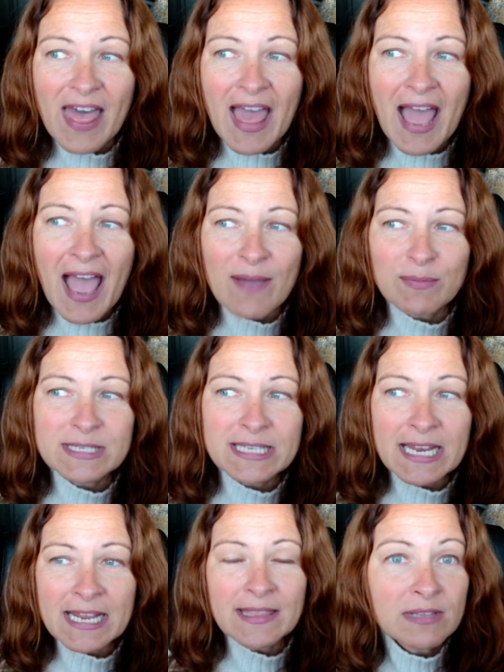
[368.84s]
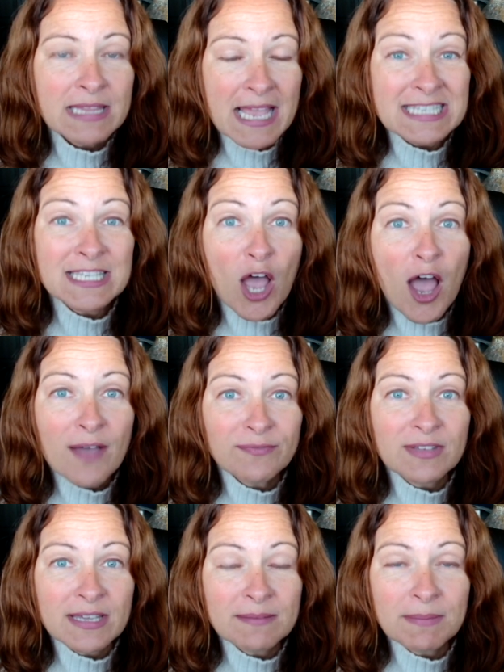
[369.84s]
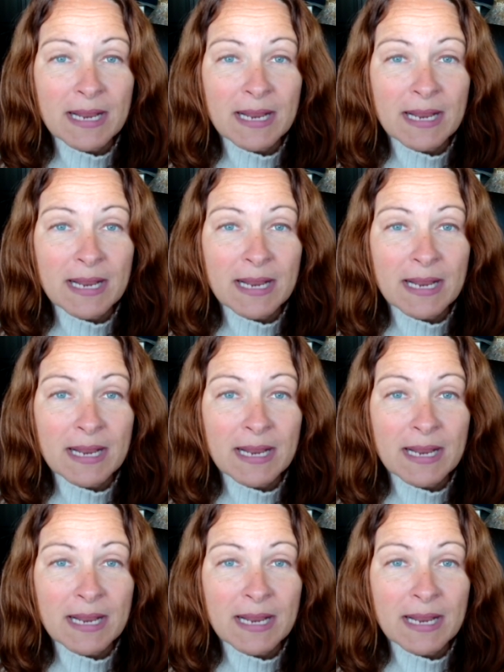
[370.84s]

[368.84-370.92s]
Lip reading: I was getting them less often,